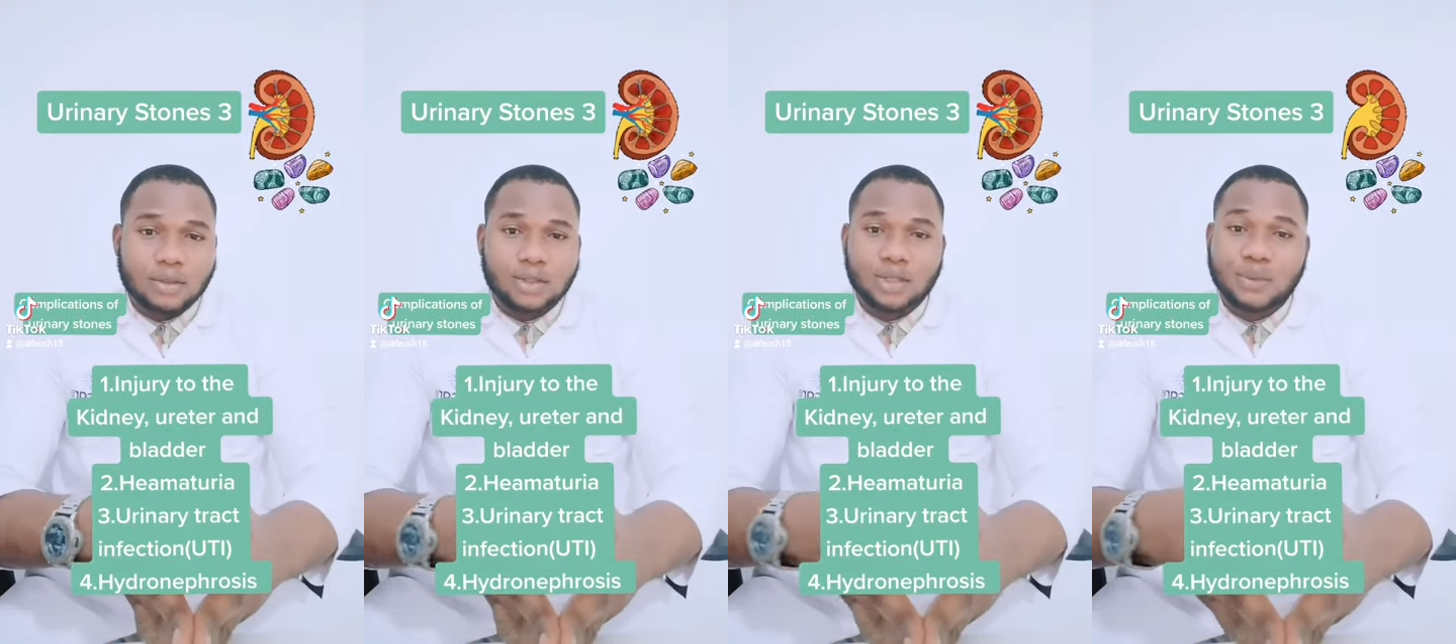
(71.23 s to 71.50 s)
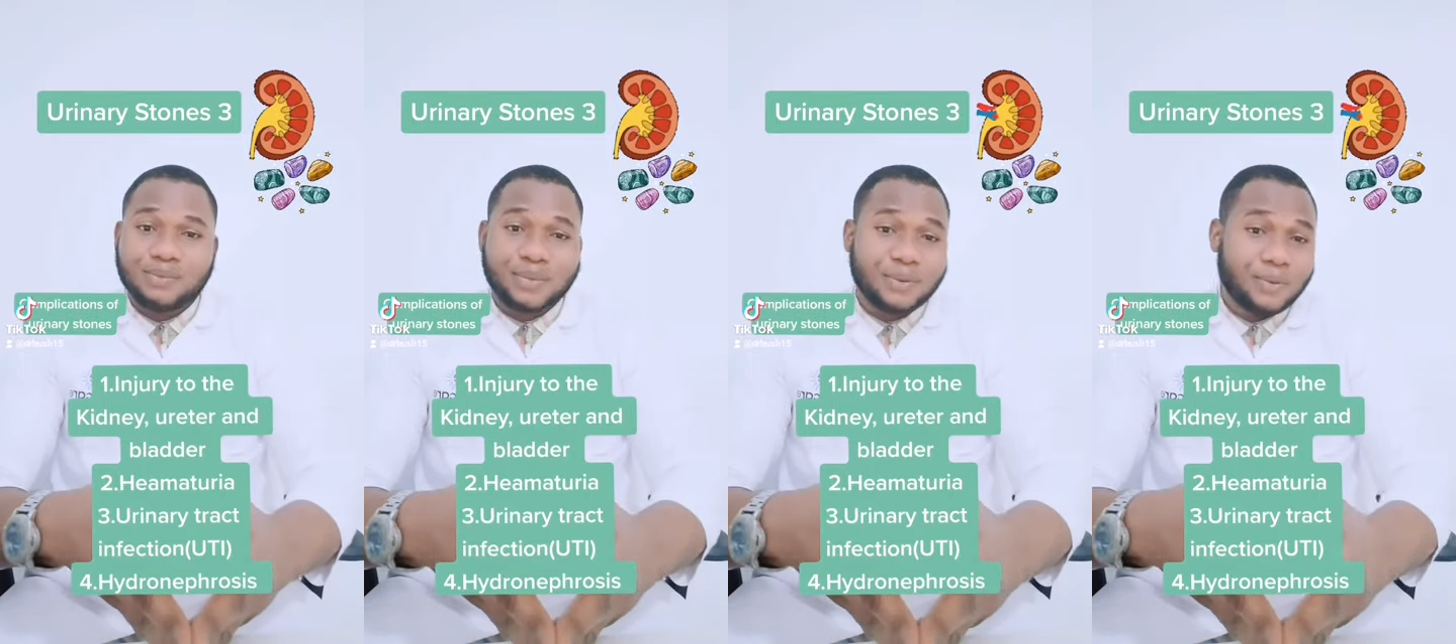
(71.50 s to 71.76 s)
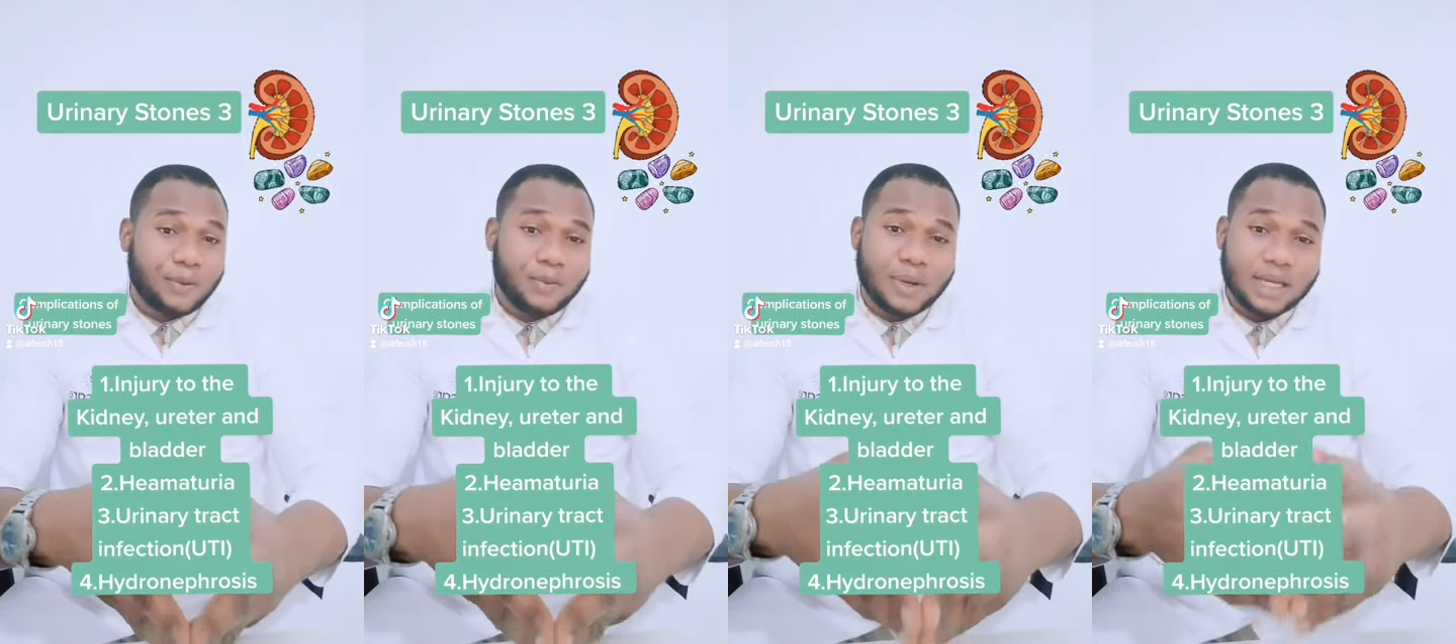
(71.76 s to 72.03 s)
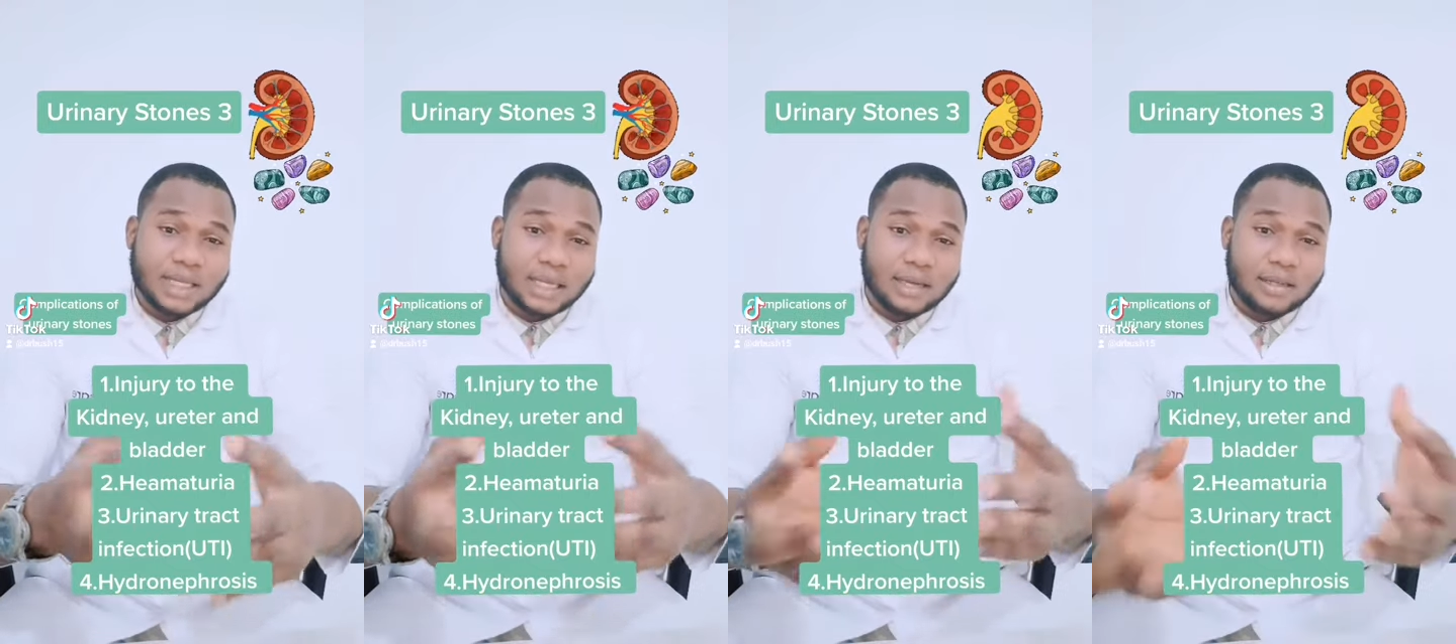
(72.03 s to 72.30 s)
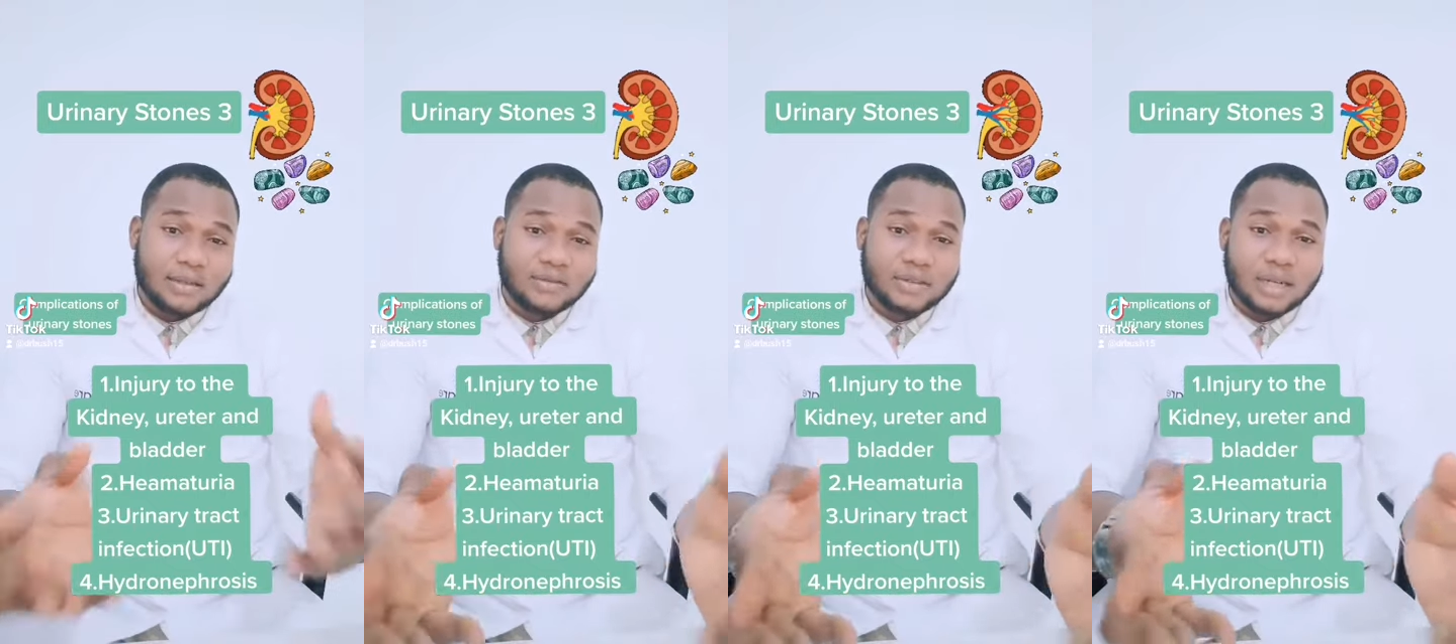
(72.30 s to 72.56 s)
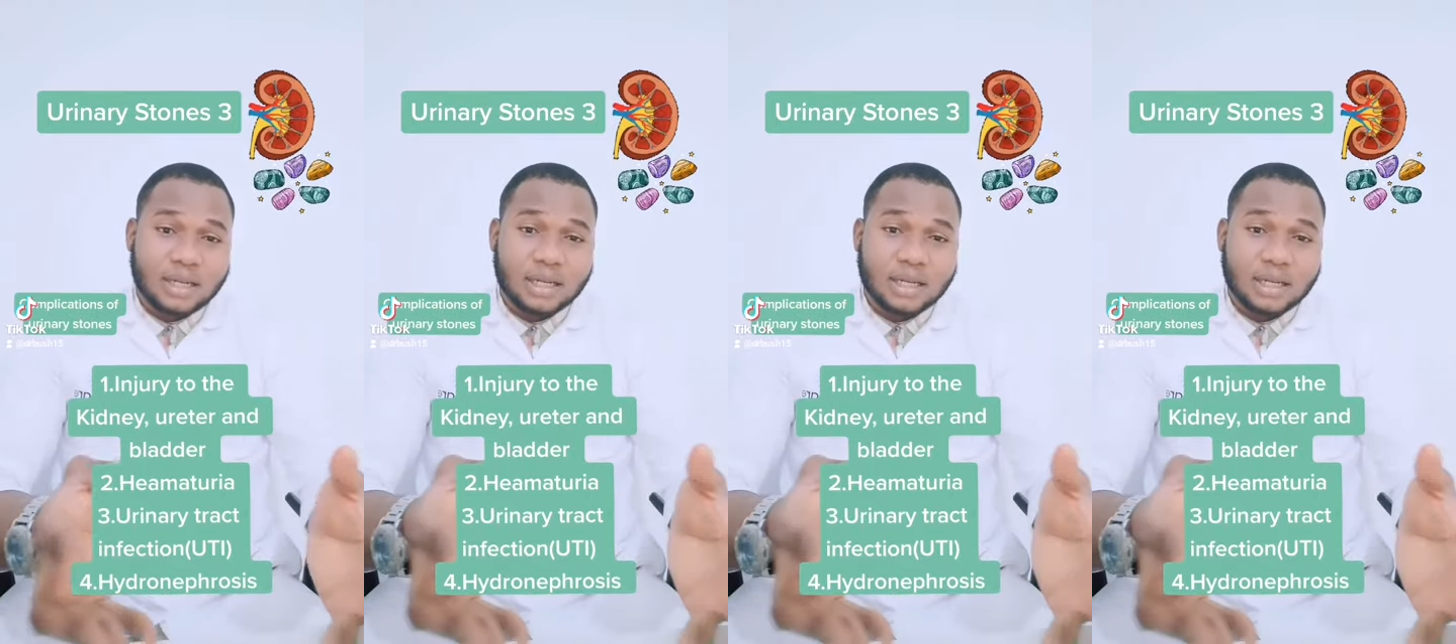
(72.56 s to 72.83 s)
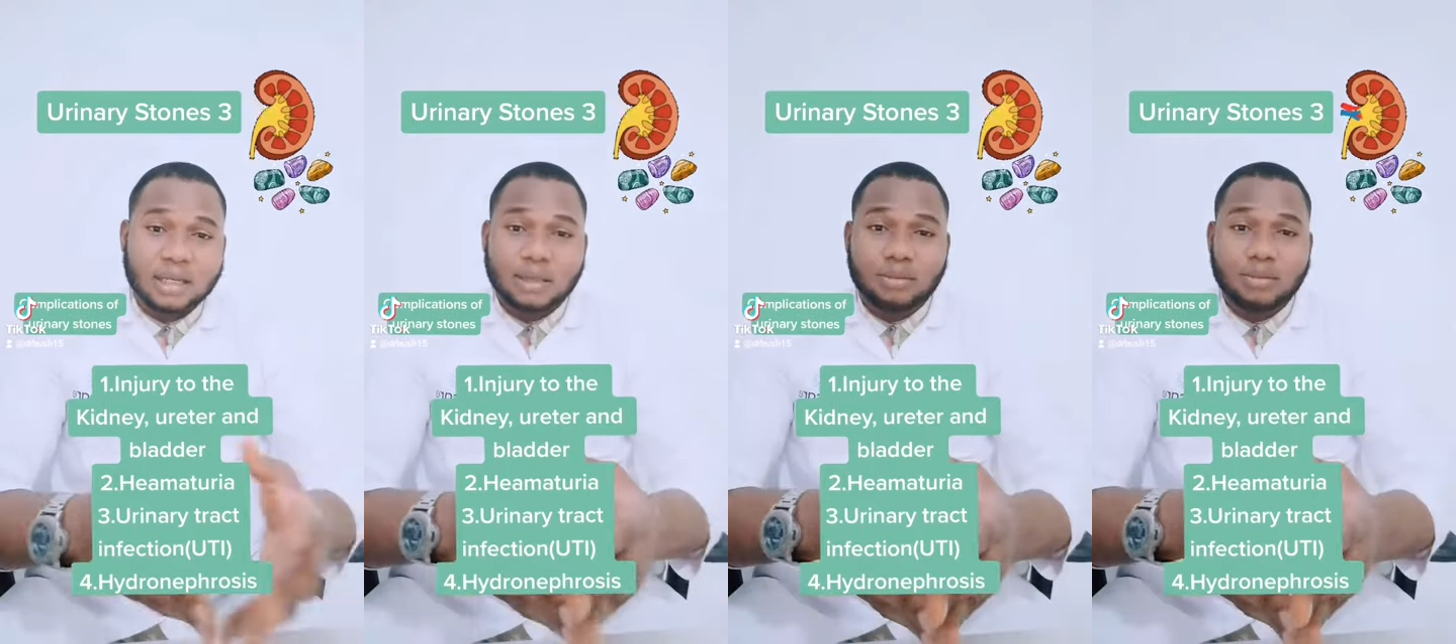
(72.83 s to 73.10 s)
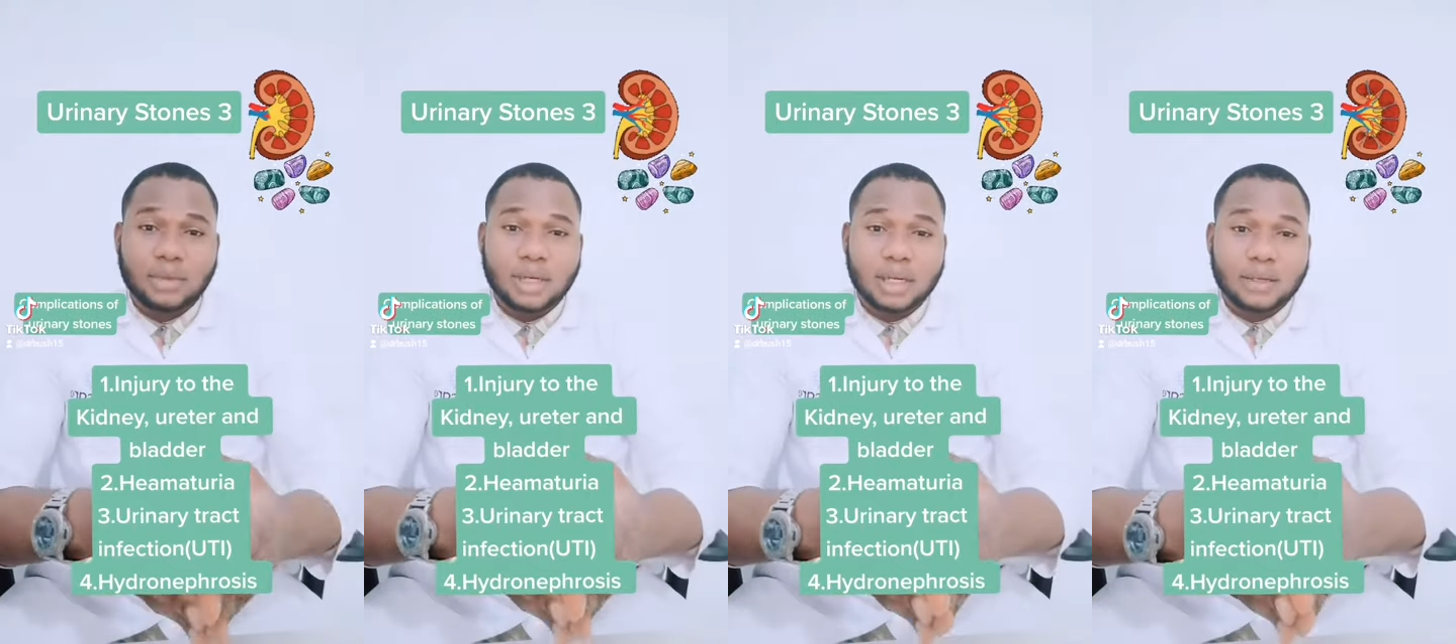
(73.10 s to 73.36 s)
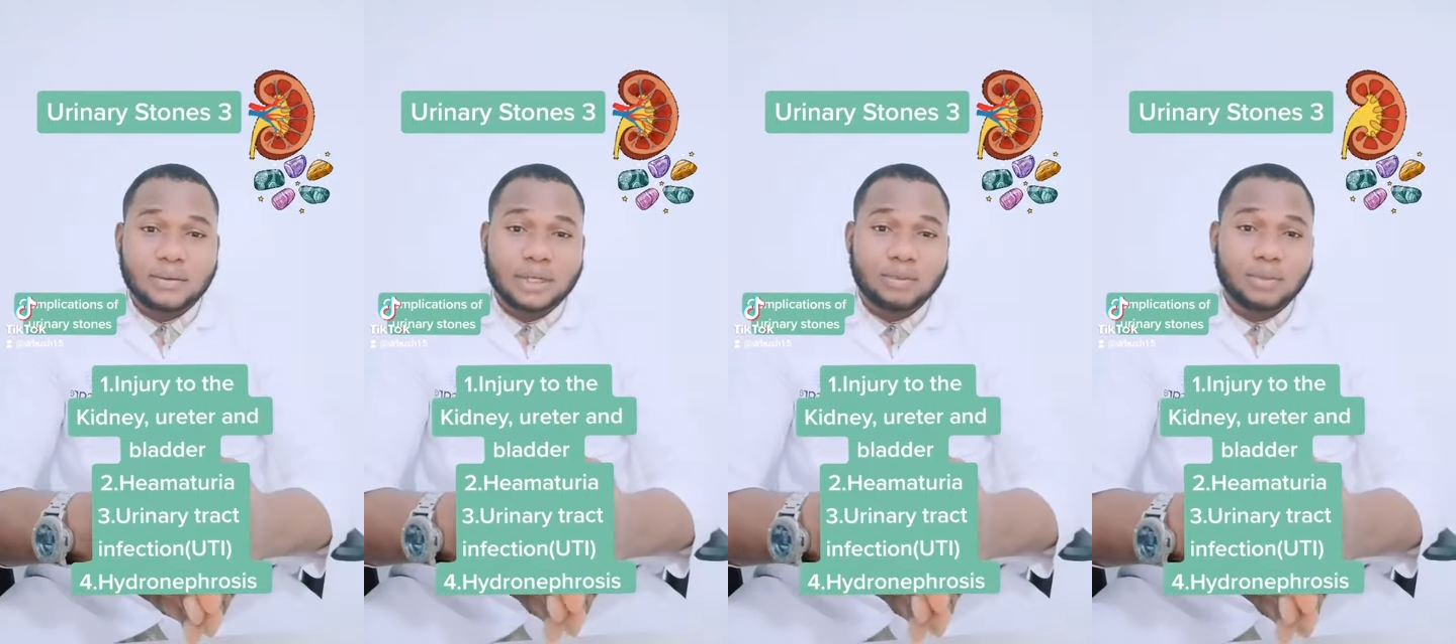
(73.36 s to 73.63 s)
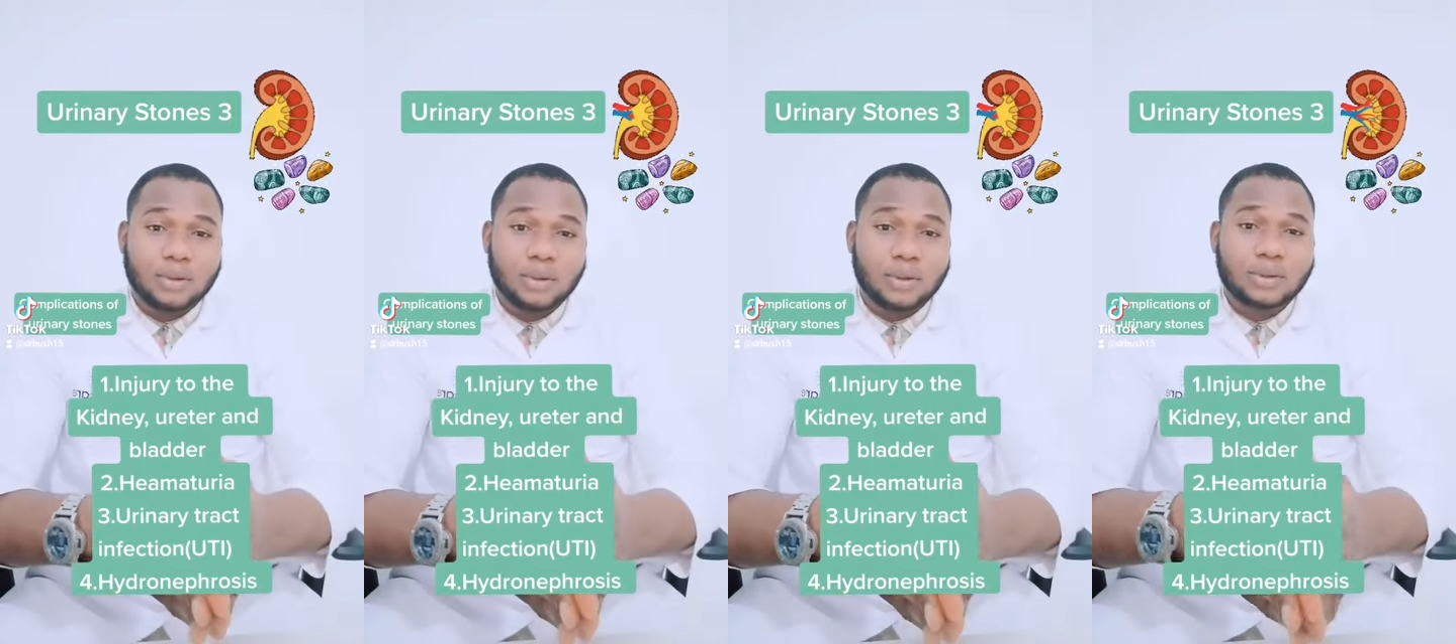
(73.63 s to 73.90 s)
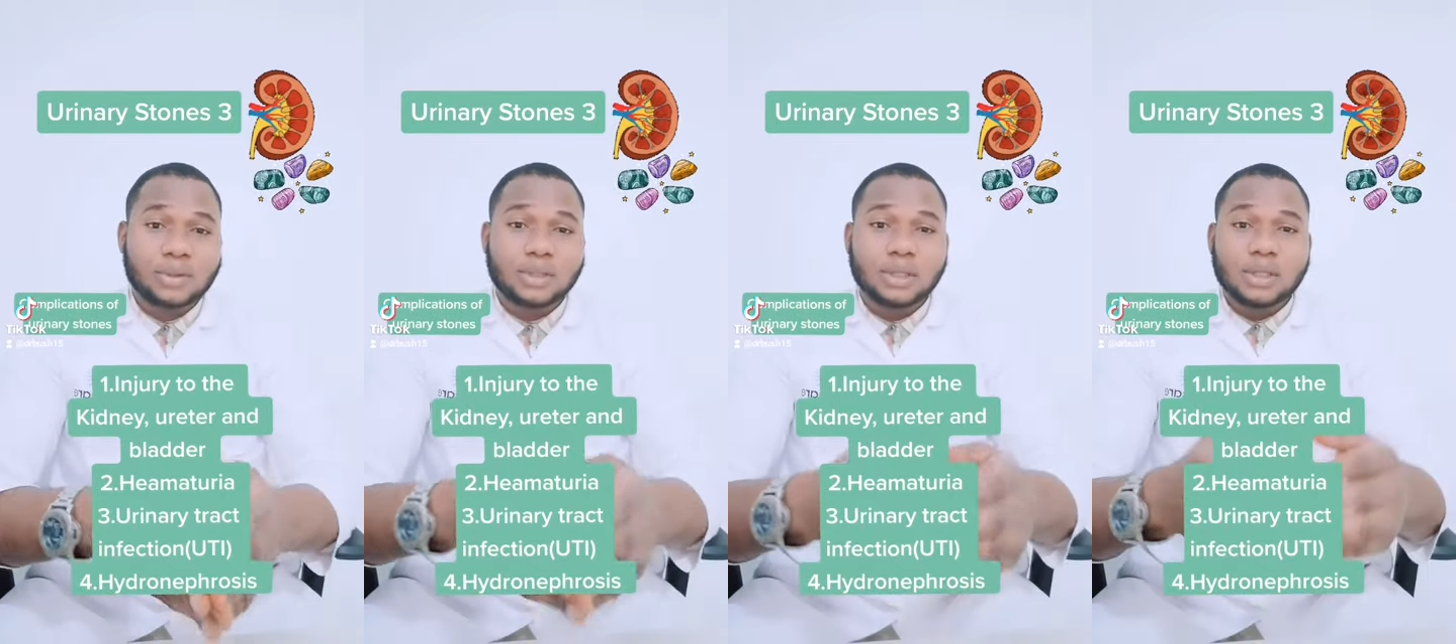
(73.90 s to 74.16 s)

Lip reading: Some people pass out frank red blood,